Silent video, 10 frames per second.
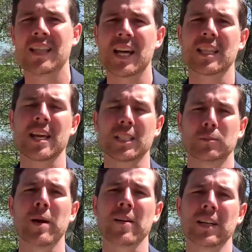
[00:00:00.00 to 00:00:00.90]
that they
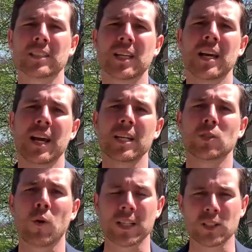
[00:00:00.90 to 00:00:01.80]
experienced in
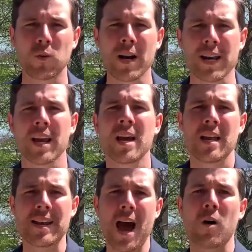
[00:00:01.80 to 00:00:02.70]
2020.
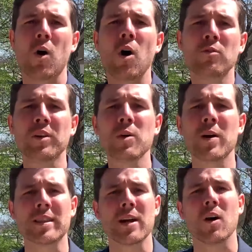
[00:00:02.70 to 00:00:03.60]
Now, hopefully
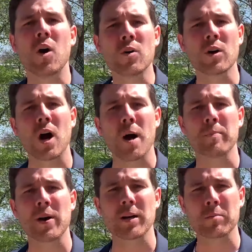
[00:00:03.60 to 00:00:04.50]
with their
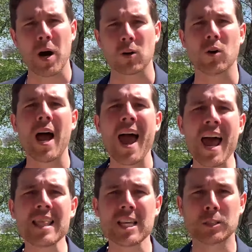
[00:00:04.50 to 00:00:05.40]
owner-operator model
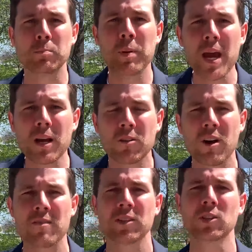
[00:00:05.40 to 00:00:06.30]
and this big
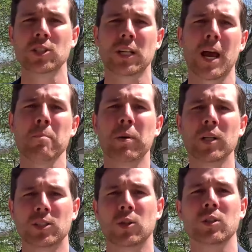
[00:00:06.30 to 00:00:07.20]
revolution and
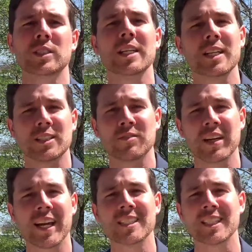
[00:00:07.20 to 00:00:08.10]
push towards the
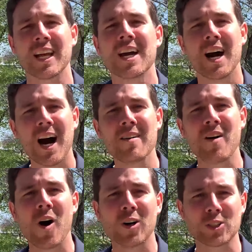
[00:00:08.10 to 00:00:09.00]
electrification
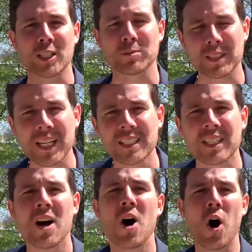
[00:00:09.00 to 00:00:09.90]
of all
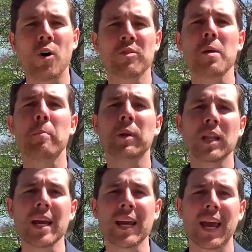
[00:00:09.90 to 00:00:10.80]
transportation, hopefully
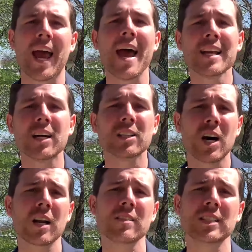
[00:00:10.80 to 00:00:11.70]
Blnk and a
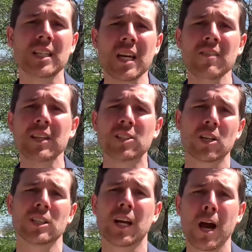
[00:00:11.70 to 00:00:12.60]
lot of these EV
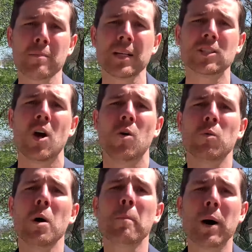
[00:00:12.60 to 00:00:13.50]
charging companies
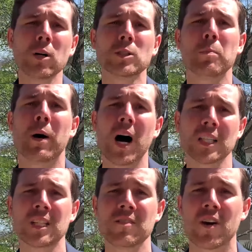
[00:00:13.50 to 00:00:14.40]
will post
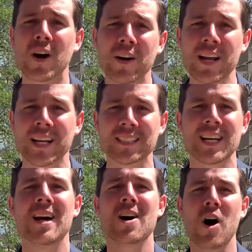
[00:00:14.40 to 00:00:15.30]
positive earnings
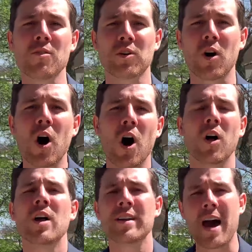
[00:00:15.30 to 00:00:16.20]
overall.
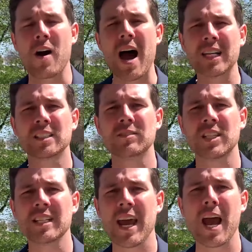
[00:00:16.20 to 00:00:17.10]
Now, as of
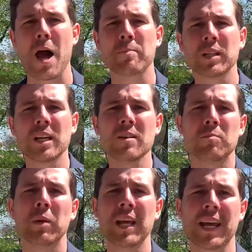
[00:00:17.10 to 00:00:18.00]
today, I believe
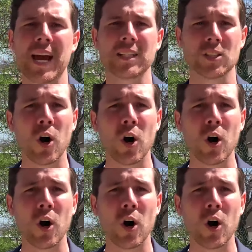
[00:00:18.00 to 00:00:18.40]
Blnk has